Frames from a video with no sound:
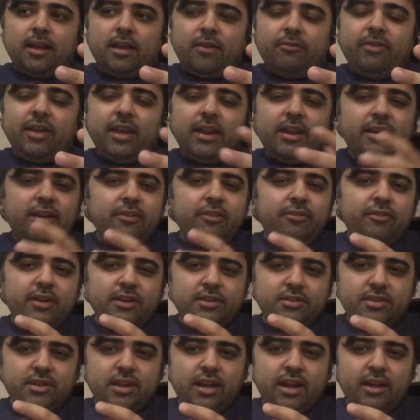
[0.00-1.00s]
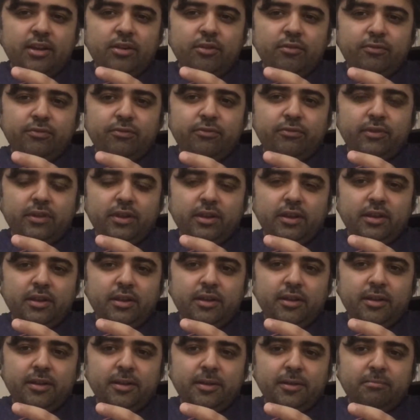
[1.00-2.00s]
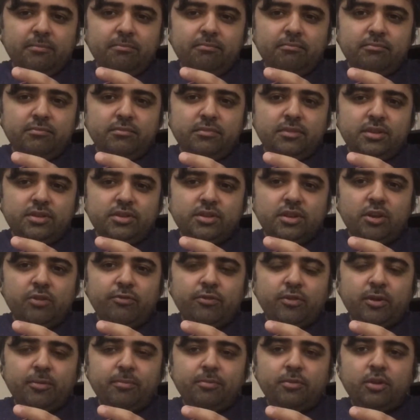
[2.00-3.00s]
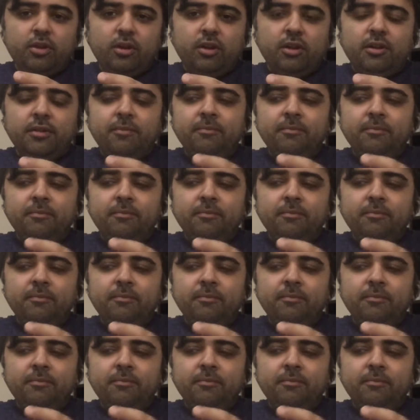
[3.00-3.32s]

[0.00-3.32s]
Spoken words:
very different side of the Son of Krypton.